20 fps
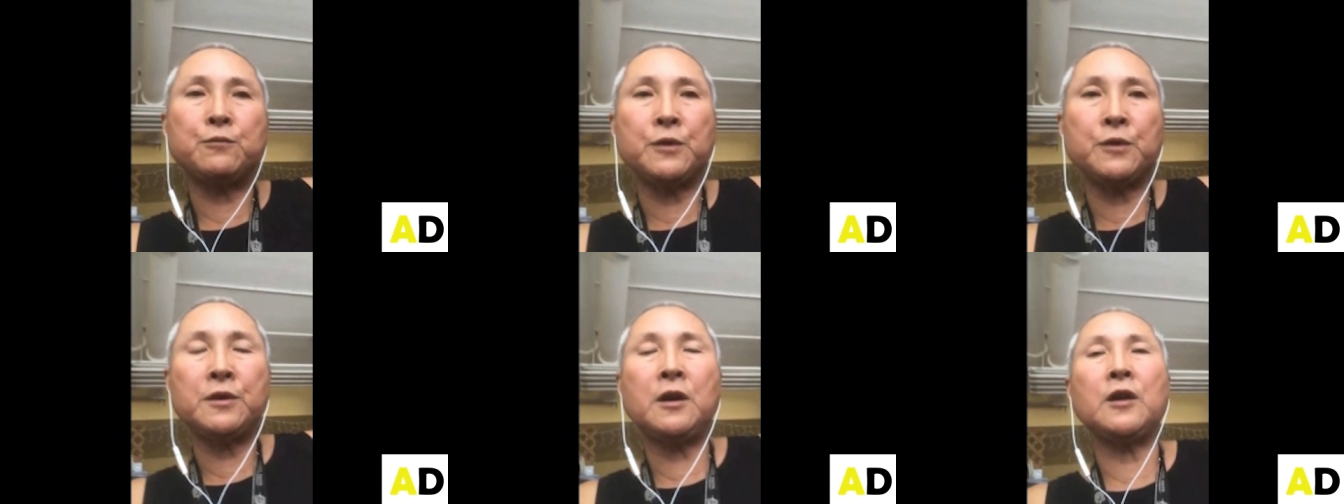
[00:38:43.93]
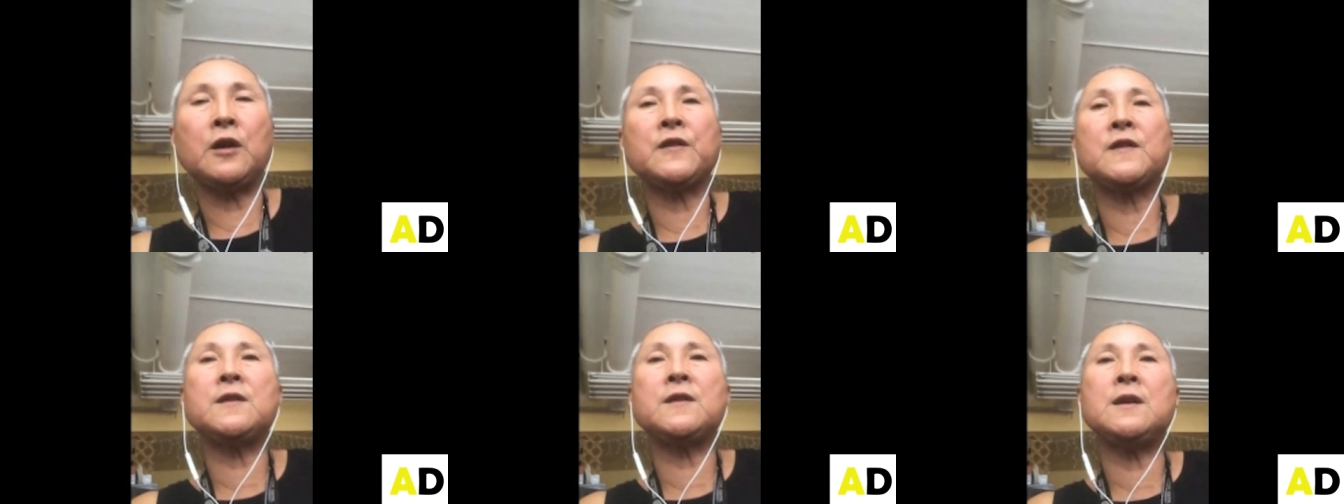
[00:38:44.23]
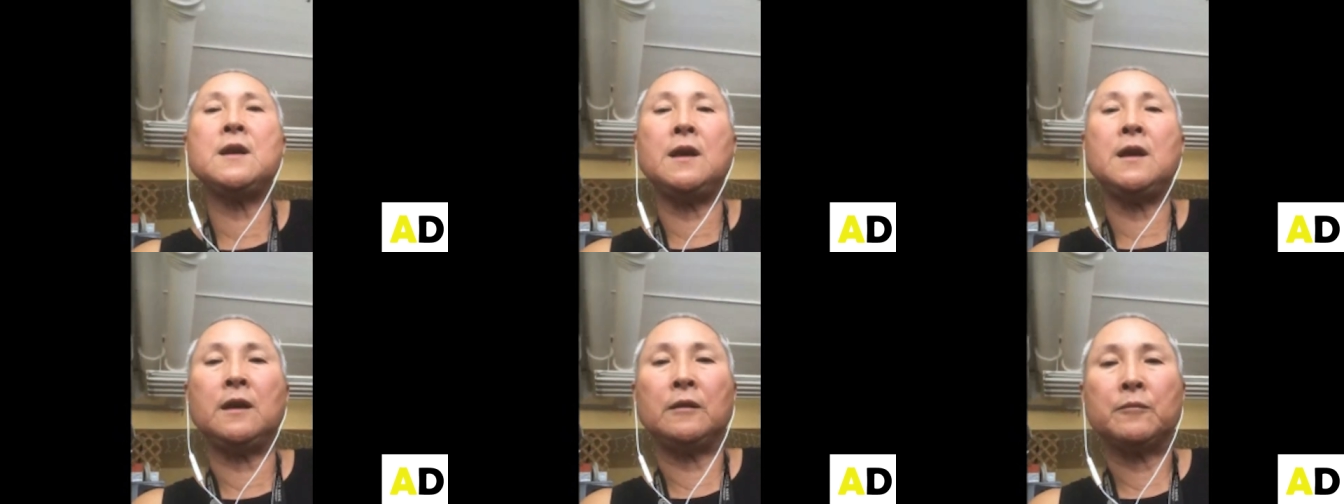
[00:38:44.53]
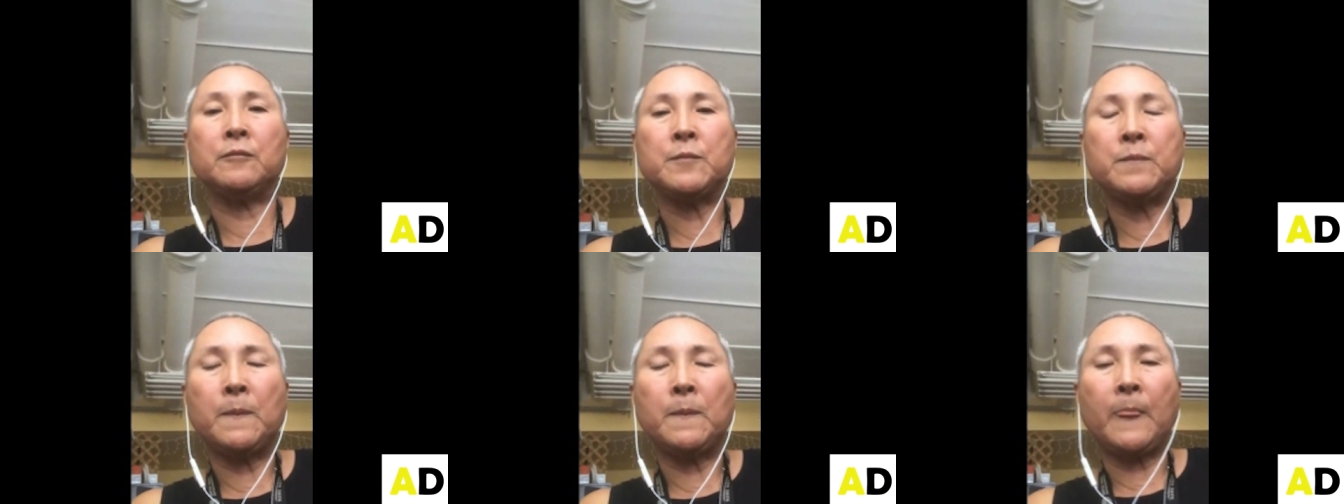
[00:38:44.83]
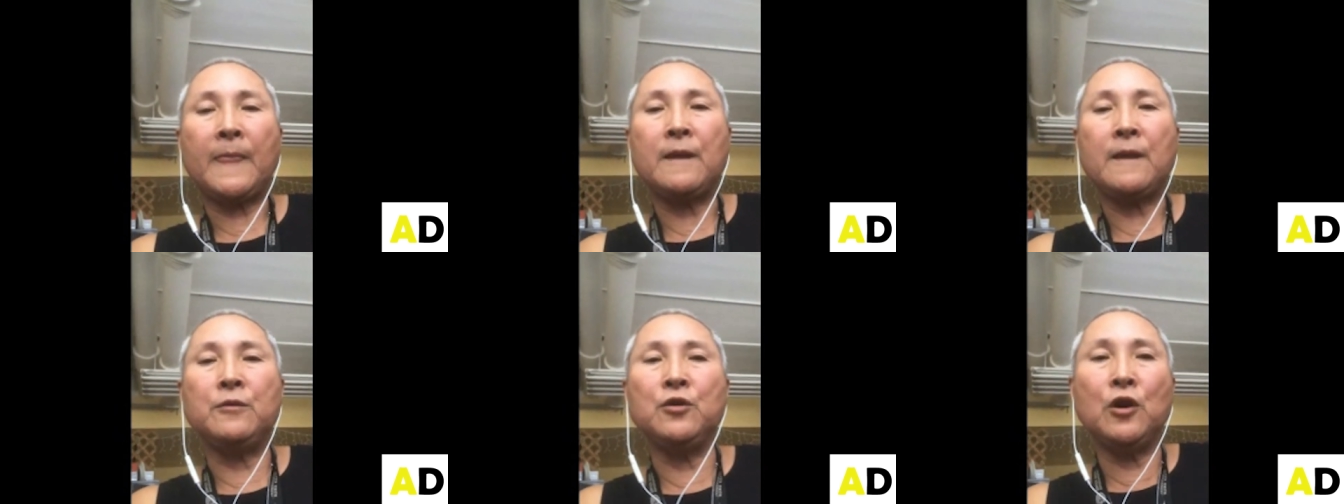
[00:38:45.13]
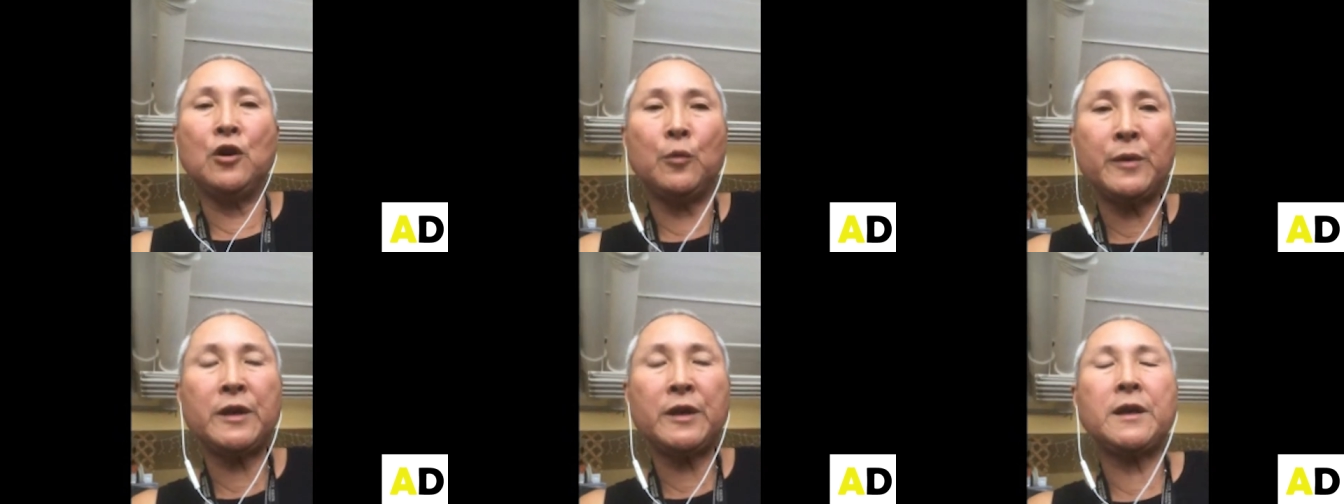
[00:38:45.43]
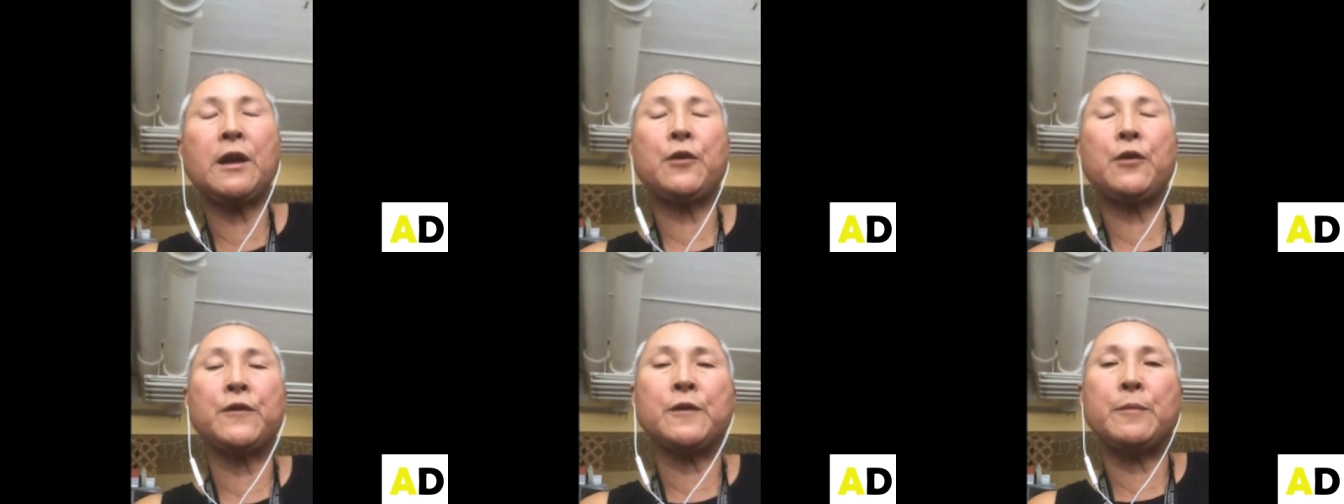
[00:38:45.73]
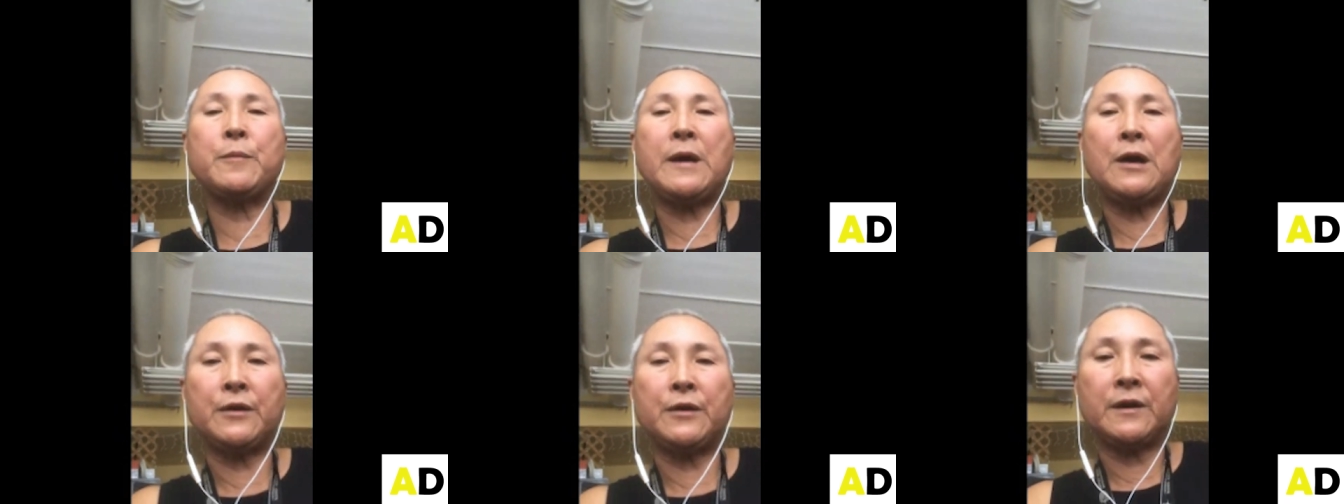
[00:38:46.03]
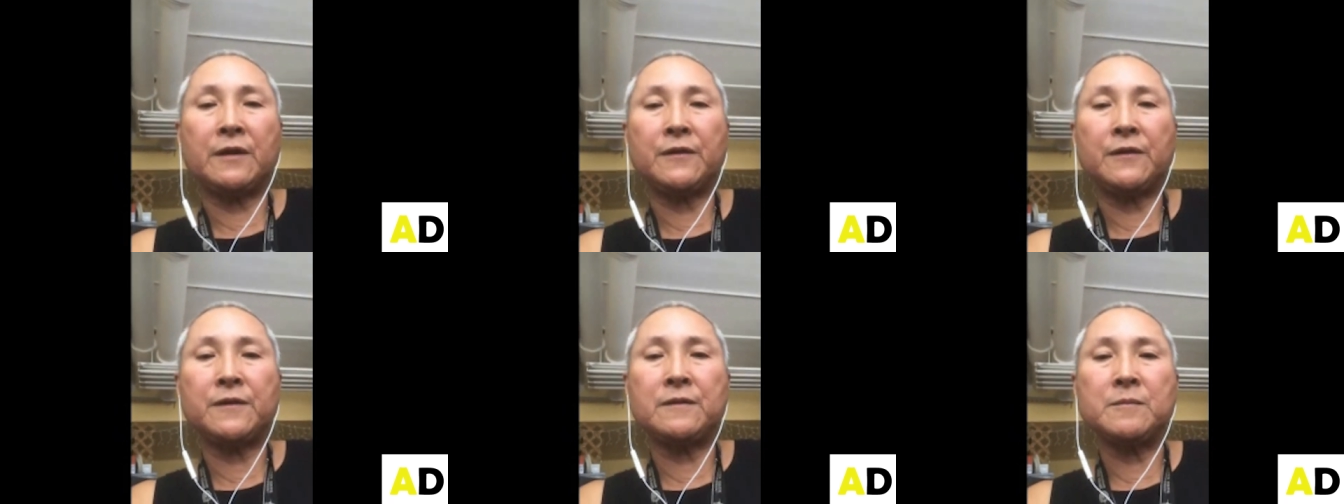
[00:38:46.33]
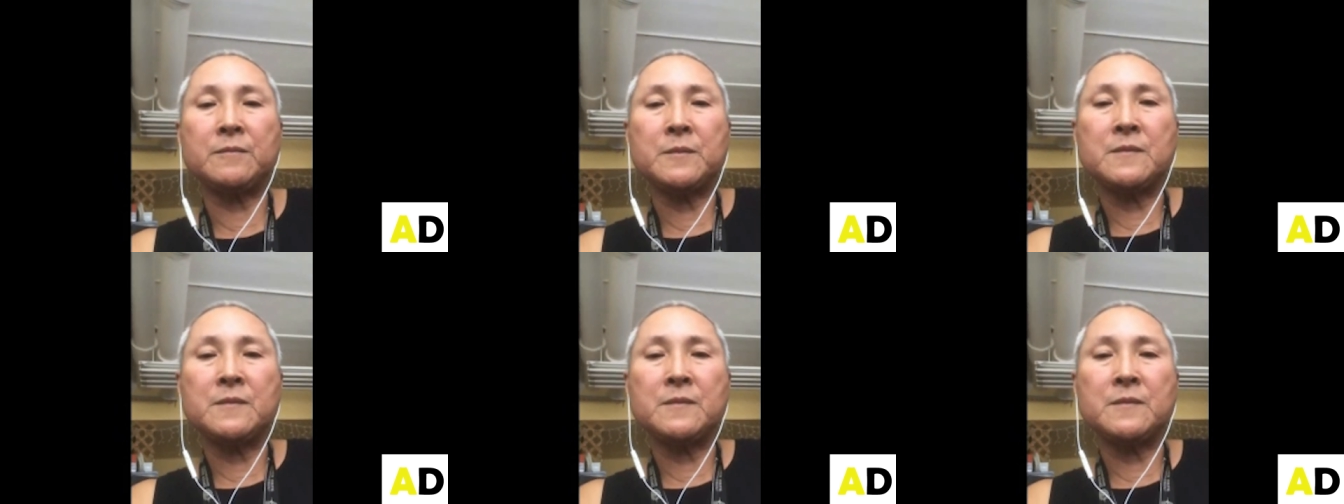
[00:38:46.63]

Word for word: we're not seeing, nobody cares about us.